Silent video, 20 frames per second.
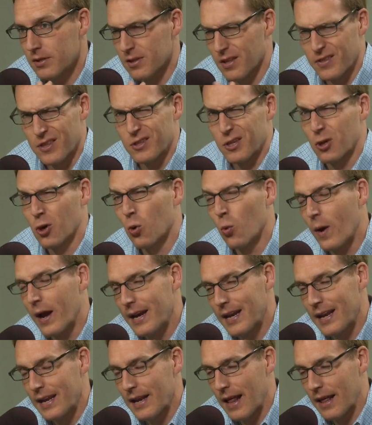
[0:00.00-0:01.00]
I think the
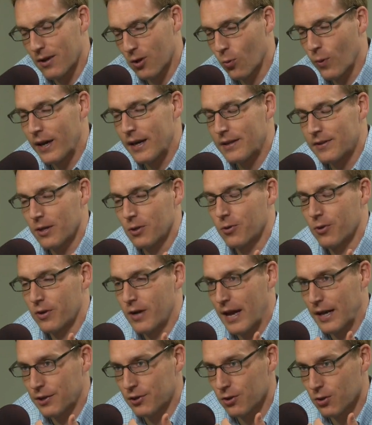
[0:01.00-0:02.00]
Kuwaitis held their
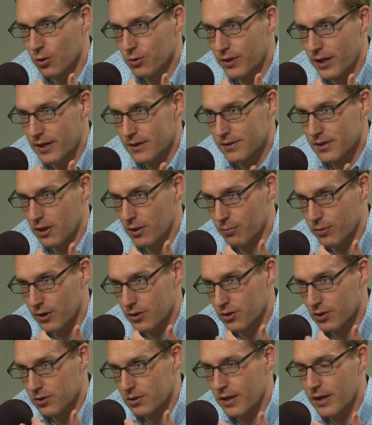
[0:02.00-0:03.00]
National Day
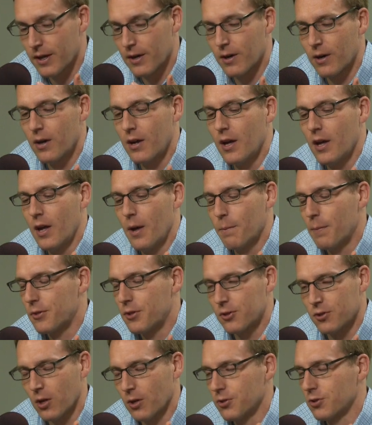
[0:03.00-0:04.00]
celebration there. But
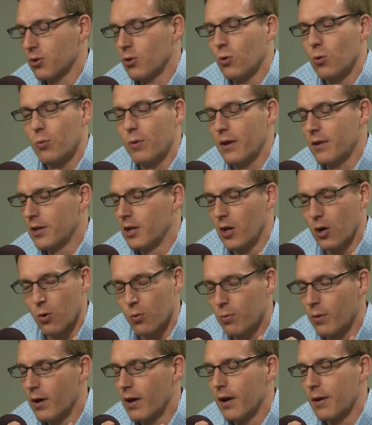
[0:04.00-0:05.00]
there's also, you know,
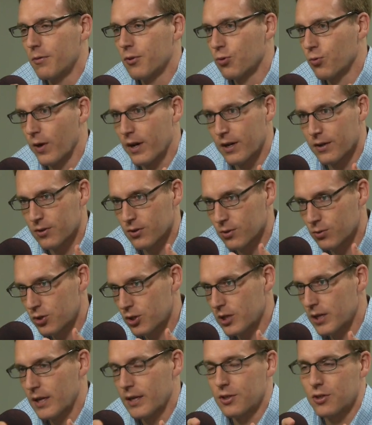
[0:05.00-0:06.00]
trade
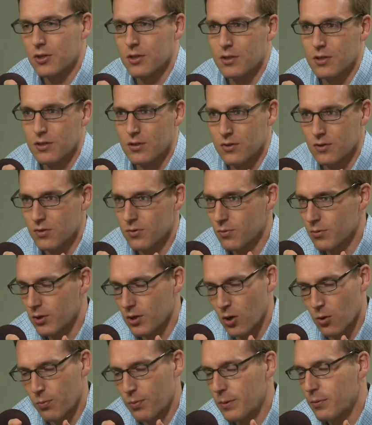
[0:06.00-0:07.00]
associations, you
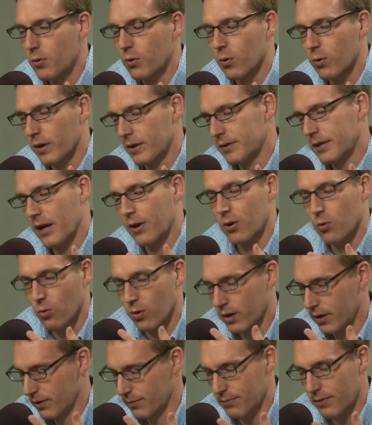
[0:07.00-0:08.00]
know, people who are in town who
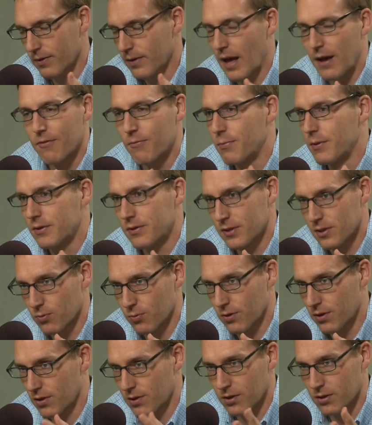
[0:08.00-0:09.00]
want to have business
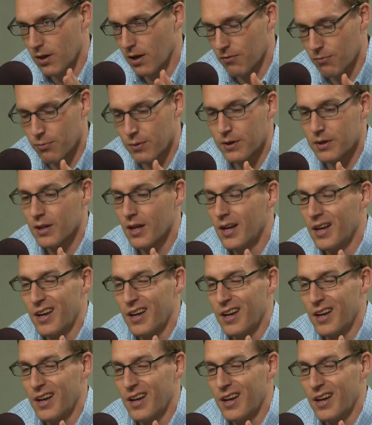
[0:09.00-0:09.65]
with the government.